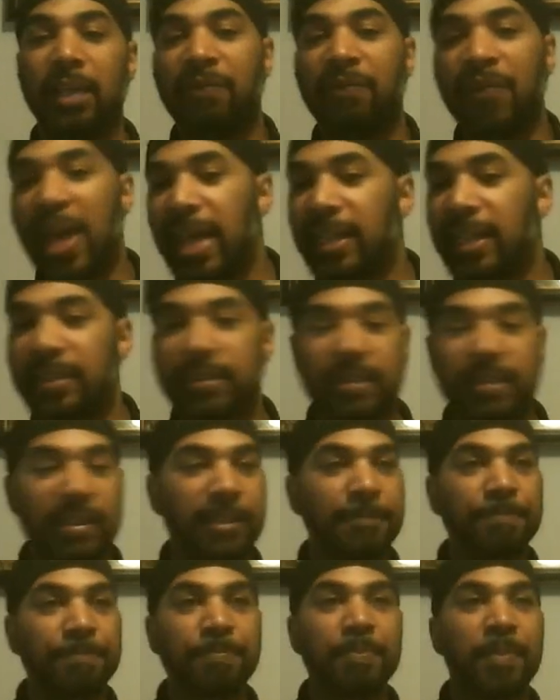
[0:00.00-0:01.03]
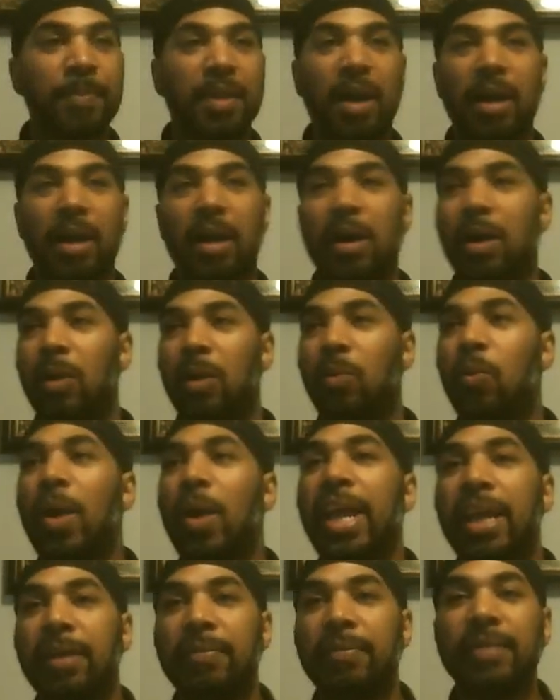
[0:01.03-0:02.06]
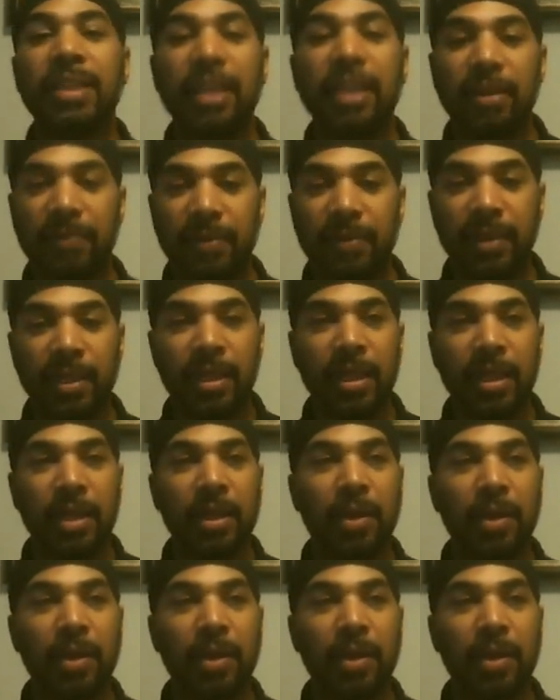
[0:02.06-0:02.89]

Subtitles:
a fantasy, a way of living,